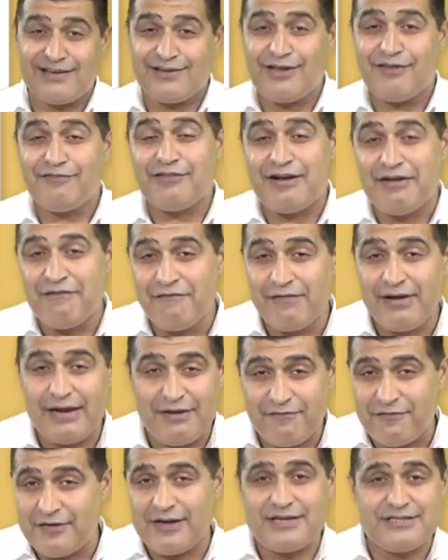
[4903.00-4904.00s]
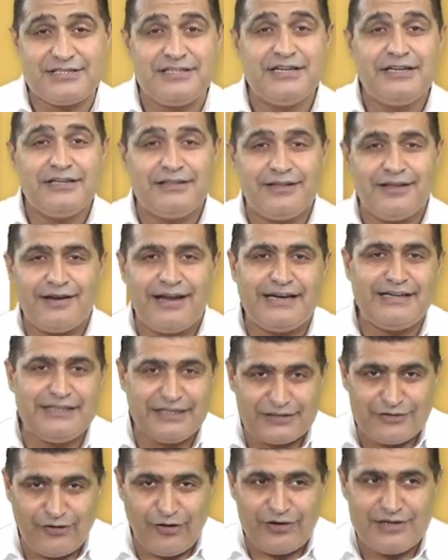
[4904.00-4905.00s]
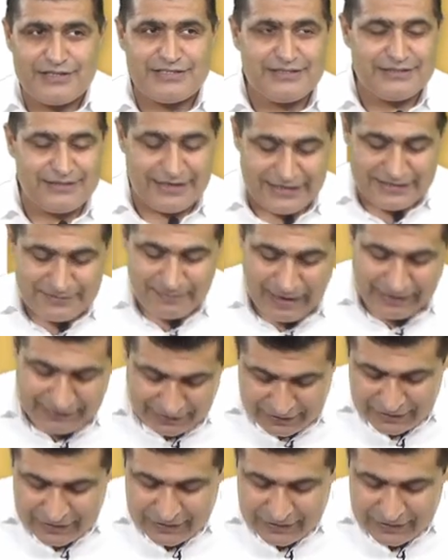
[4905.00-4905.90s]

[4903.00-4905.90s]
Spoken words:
you have leveraged the right technology in the right manner?